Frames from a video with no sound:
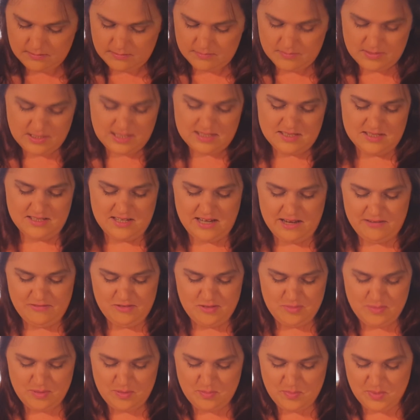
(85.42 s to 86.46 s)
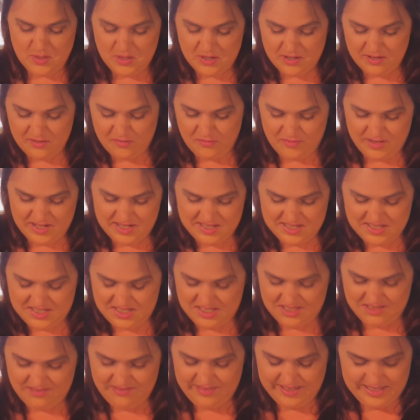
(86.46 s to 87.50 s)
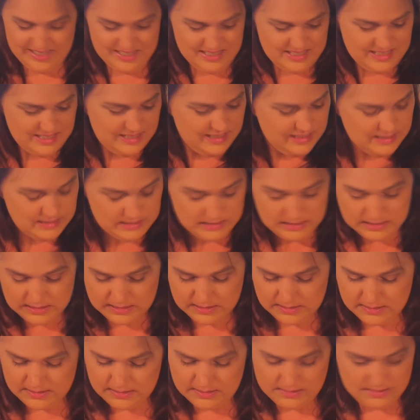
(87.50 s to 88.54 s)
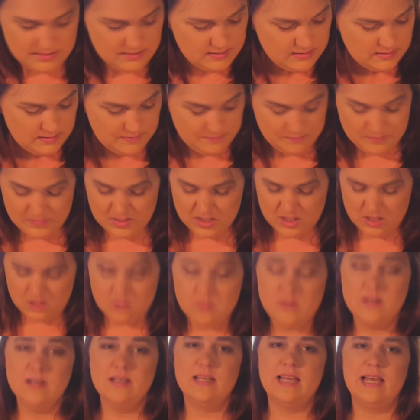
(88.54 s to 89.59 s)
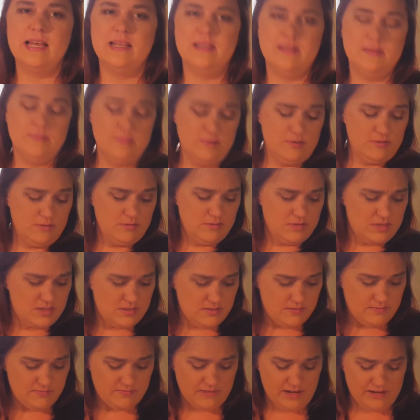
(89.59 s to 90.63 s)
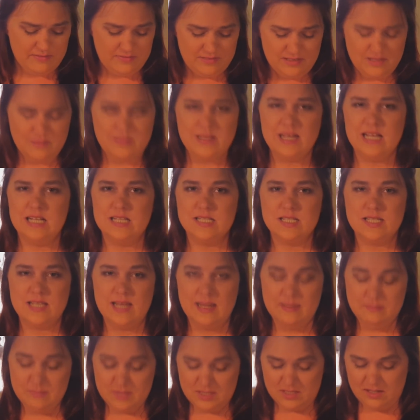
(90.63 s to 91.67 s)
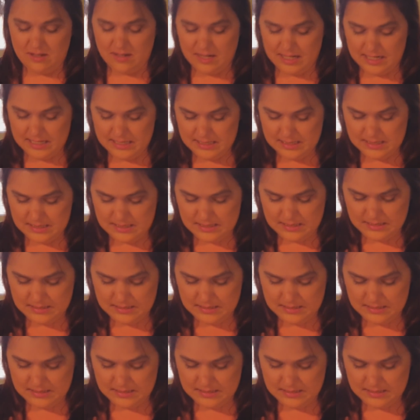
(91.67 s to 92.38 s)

It doesn't have to be perfect, really. You just want to get them all roughly about the same size.